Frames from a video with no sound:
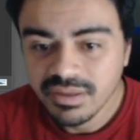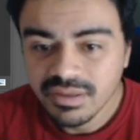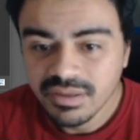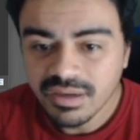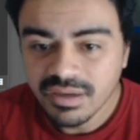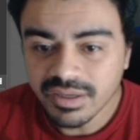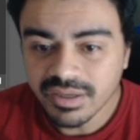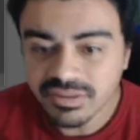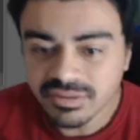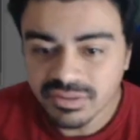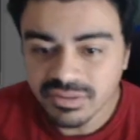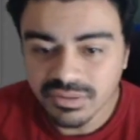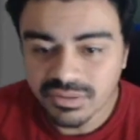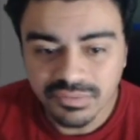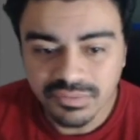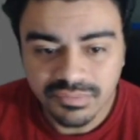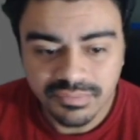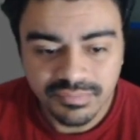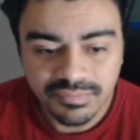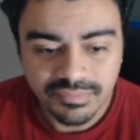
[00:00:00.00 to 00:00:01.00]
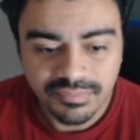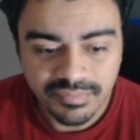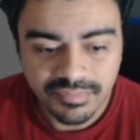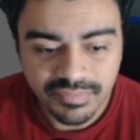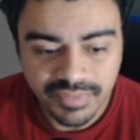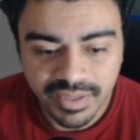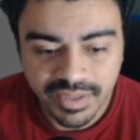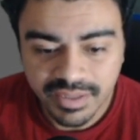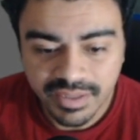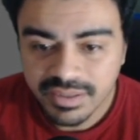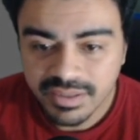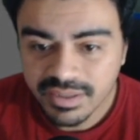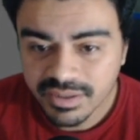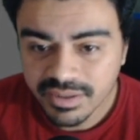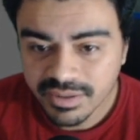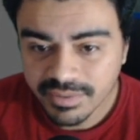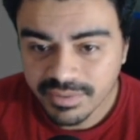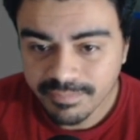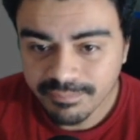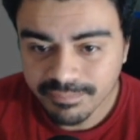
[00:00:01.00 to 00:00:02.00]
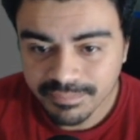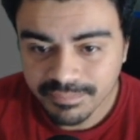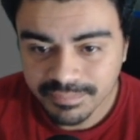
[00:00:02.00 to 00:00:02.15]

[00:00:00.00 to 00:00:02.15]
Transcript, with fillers: All right, so in here,